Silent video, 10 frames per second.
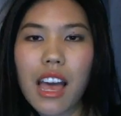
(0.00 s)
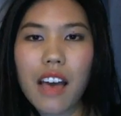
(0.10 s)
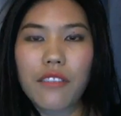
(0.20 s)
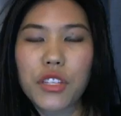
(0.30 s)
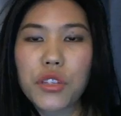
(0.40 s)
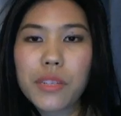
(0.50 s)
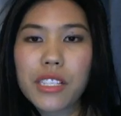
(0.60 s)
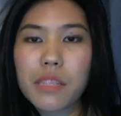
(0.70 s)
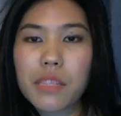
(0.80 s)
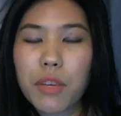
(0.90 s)
have a new
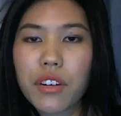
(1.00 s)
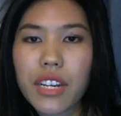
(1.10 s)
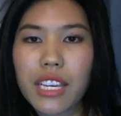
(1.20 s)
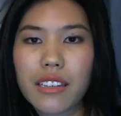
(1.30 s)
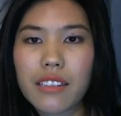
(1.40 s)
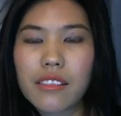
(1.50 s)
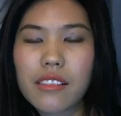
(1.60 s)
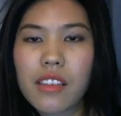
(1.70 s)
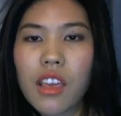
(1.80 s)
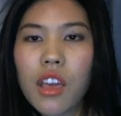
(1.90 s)
experience